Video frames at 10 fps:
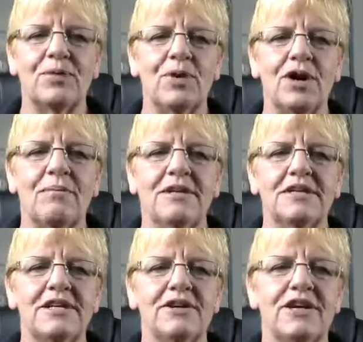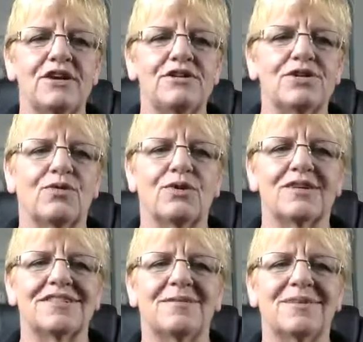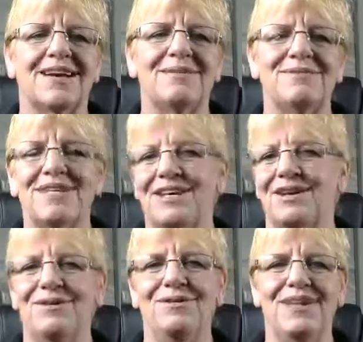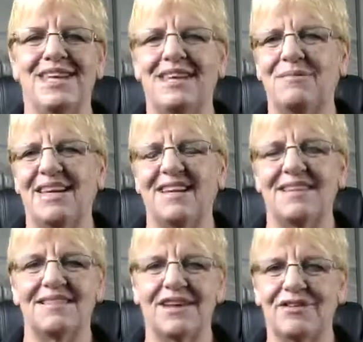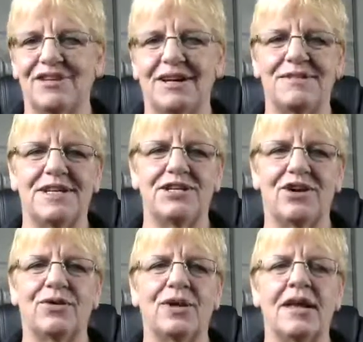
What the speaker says: When our military goes to war, sometimes they know who the enemy is, other times they don't,